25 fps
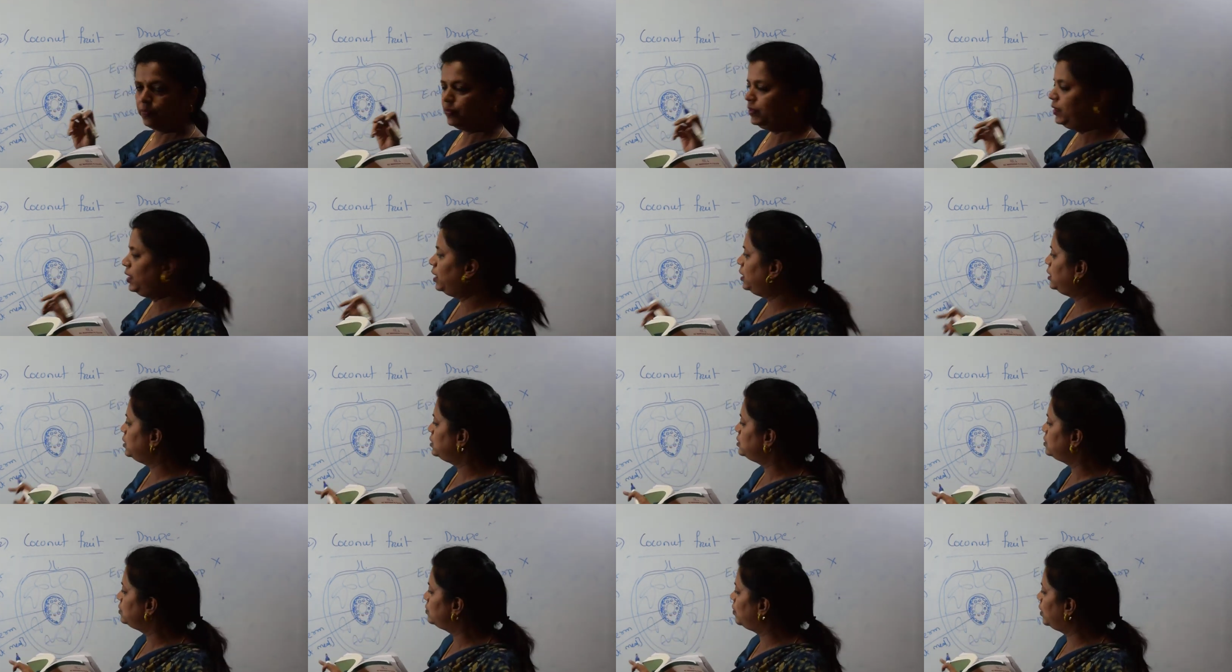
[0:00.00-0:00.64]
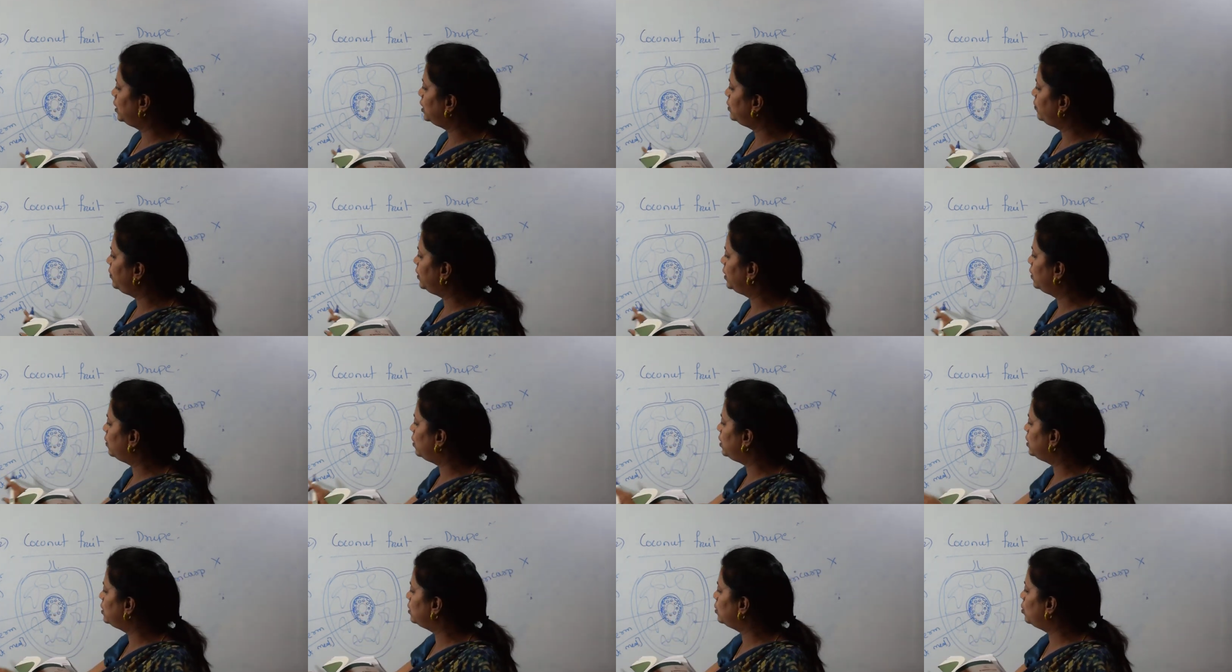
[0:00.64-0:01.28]
That is what we
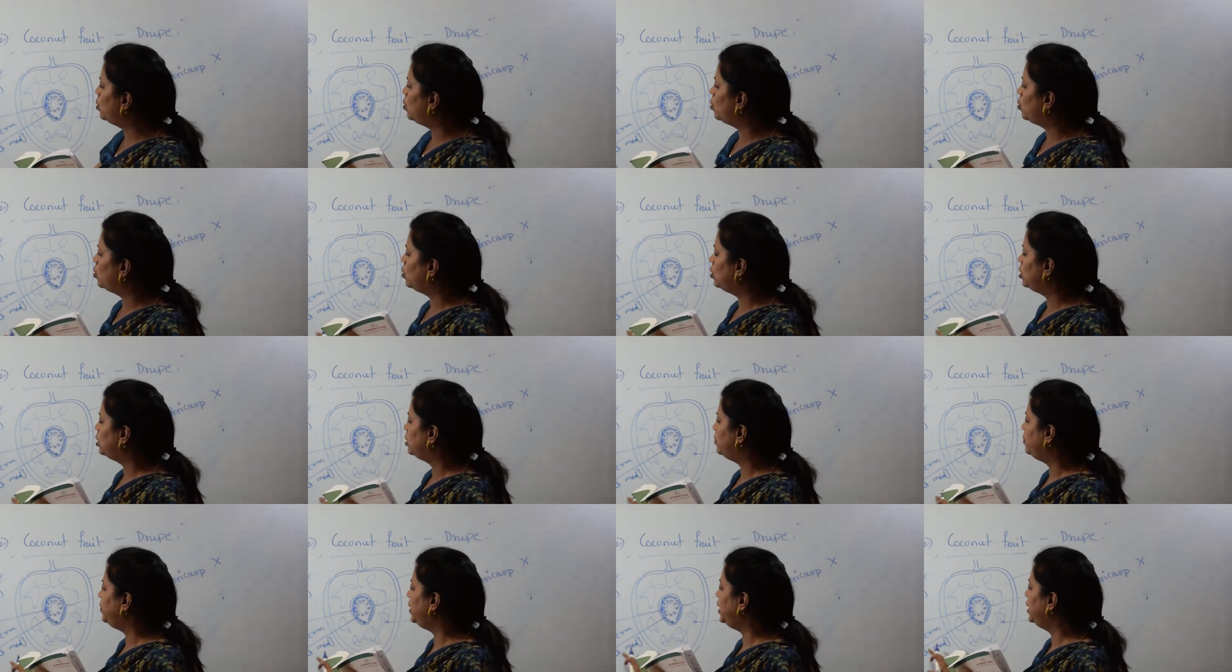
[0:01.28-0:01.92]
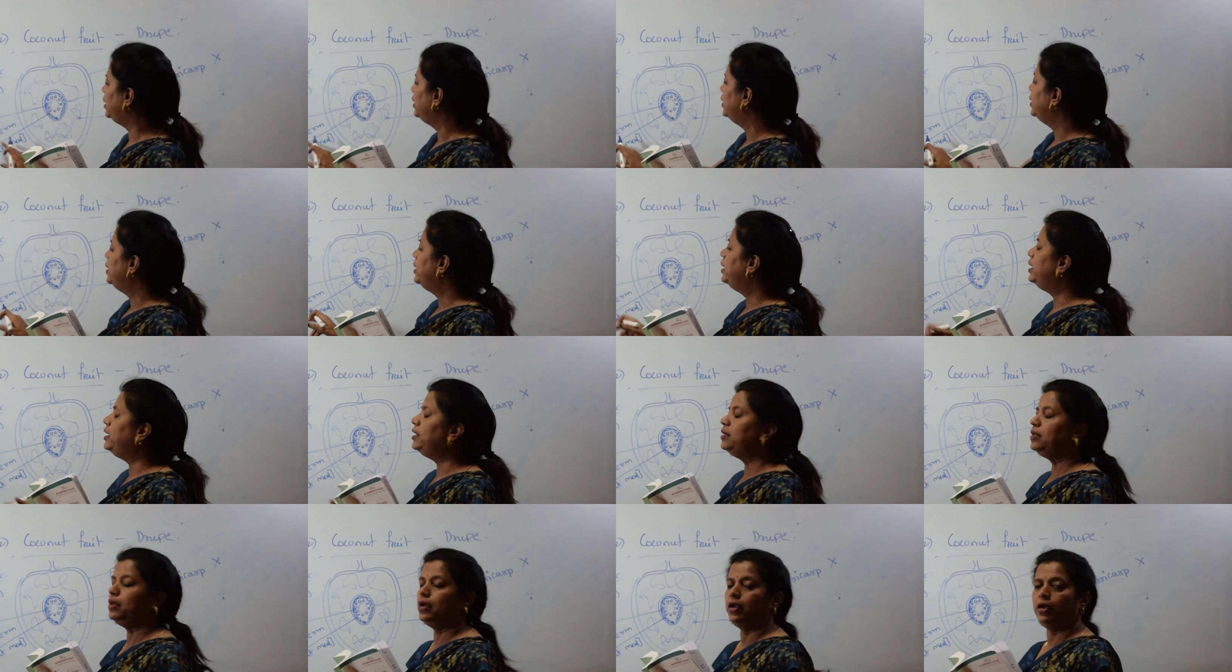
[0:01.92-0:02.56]
call the coconut meal.
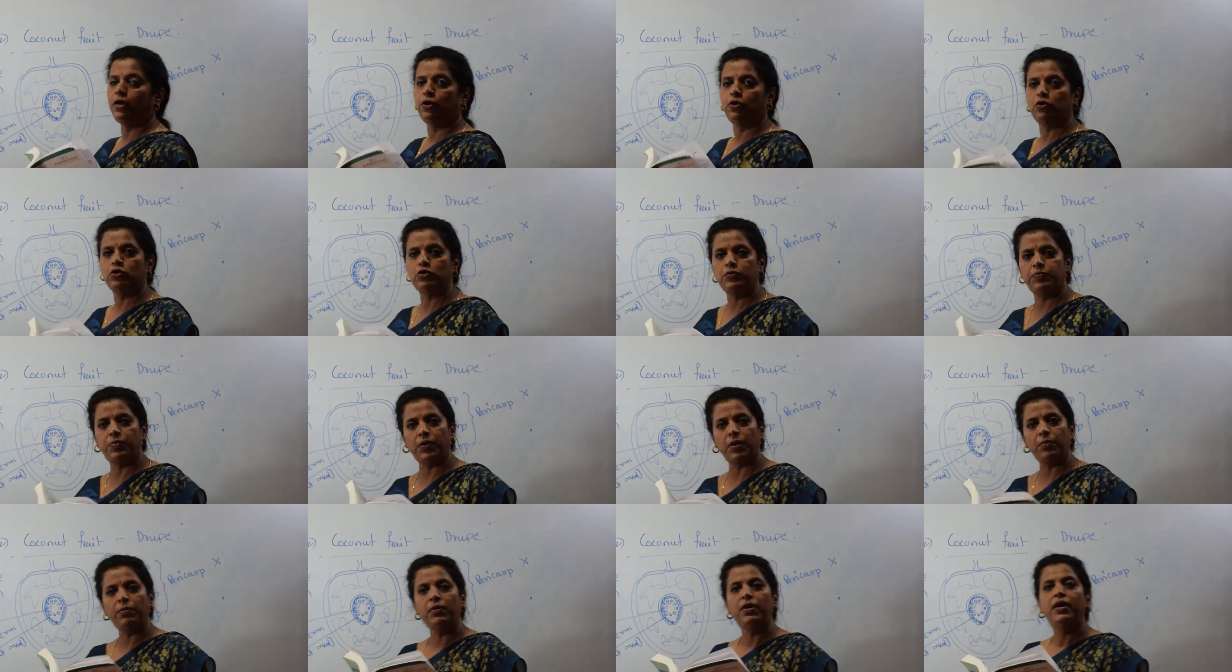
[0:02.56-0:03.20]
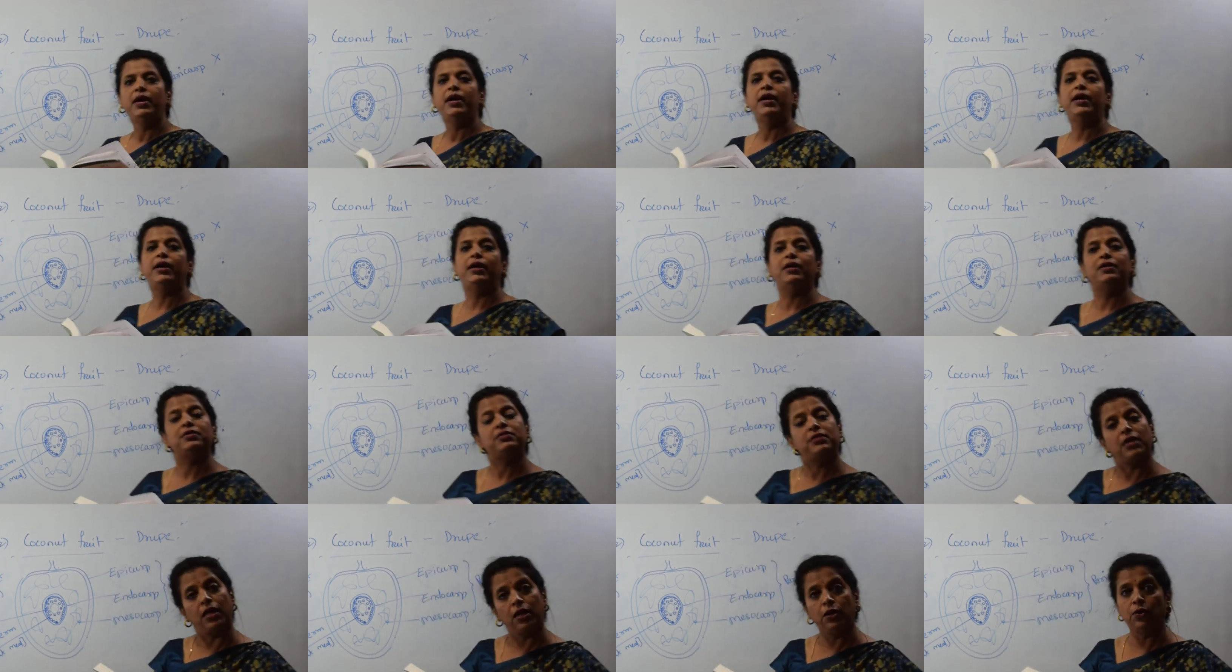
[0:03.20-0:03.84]
It is an endosperm. It is
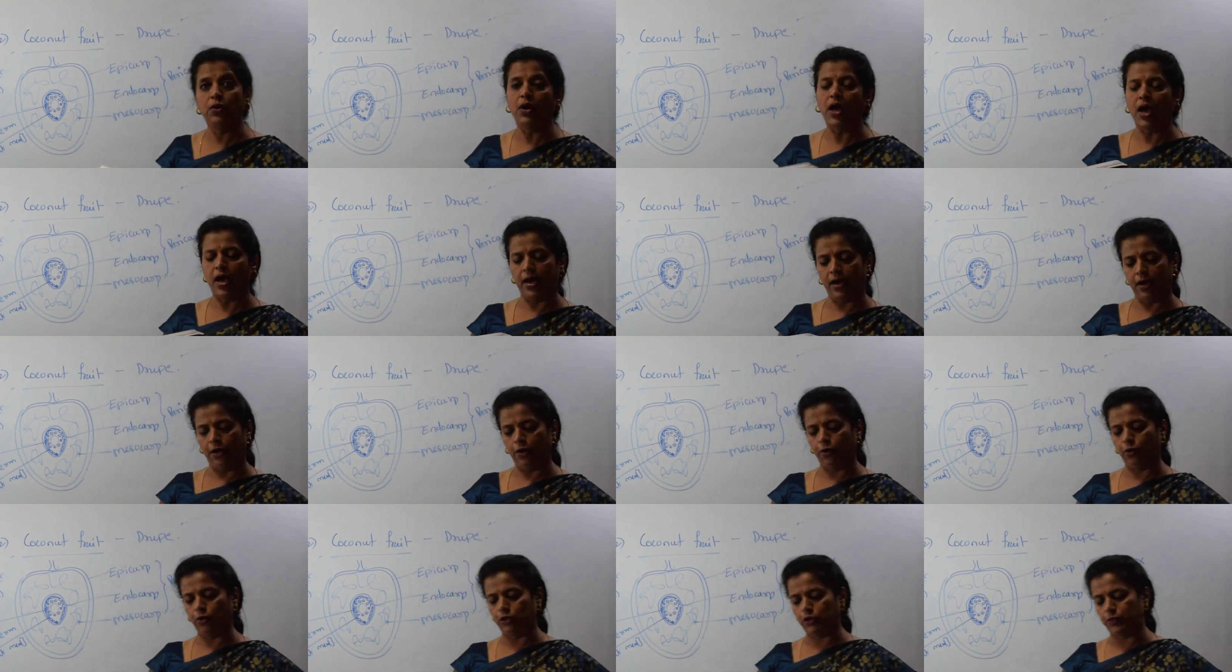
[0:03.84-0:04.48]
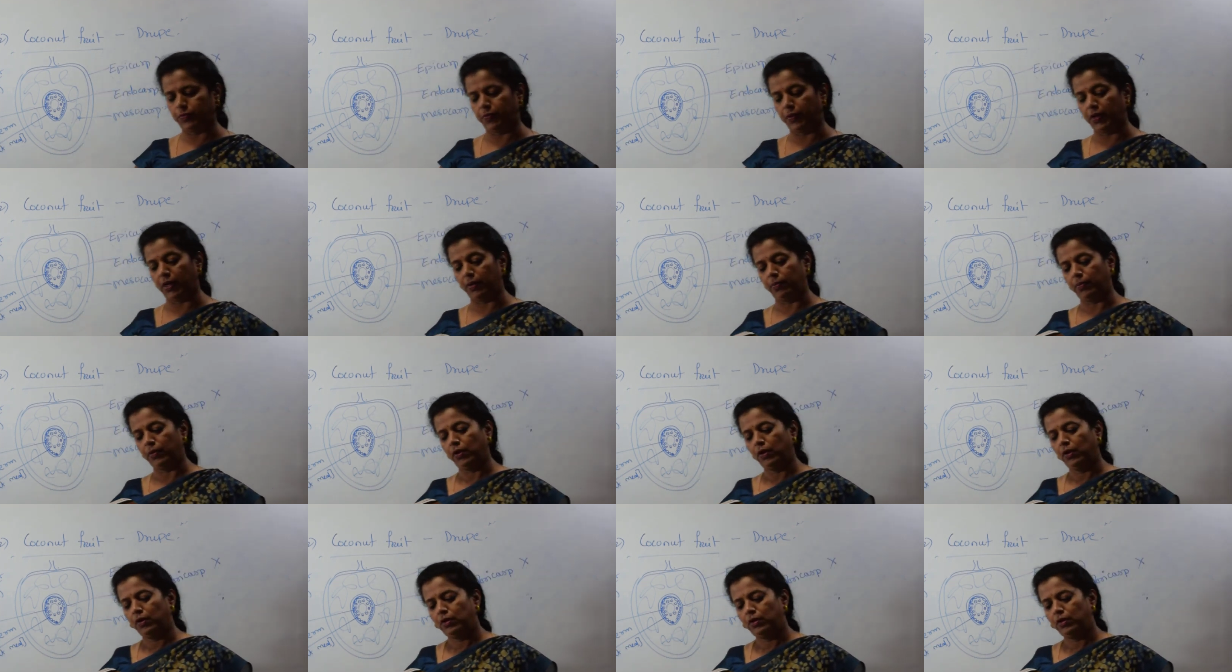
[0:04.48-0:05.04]
cellular endosperm.